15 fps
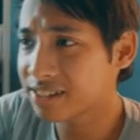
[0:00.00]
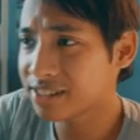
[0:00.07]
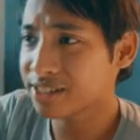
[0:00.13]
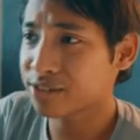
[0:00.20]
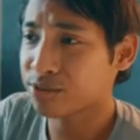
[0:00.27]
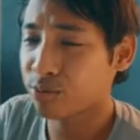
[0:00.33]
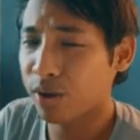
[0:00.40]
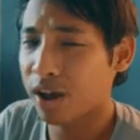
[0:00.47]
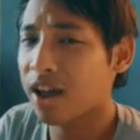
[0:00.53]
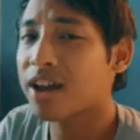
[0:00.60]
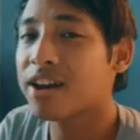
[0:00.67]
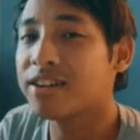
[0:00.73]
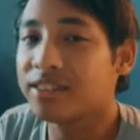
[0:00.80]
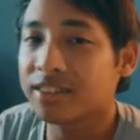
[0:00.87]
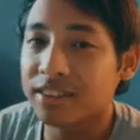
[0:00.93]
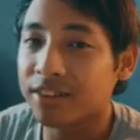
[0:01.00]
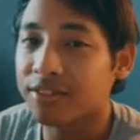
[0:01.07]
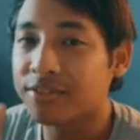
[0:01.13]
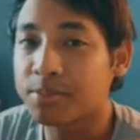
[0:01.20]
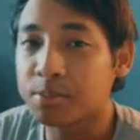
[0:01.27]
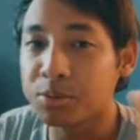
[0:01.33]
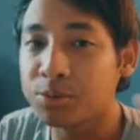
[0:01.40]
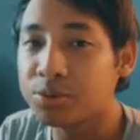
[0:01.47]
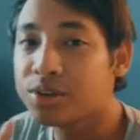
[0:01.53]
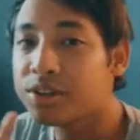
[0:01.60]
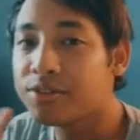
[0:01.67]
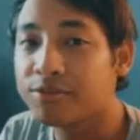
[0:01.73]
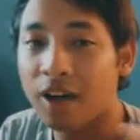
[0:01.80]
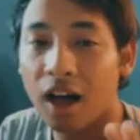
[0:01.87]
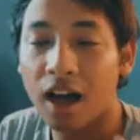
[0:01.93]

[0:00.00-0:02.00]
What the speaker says: This is where the moody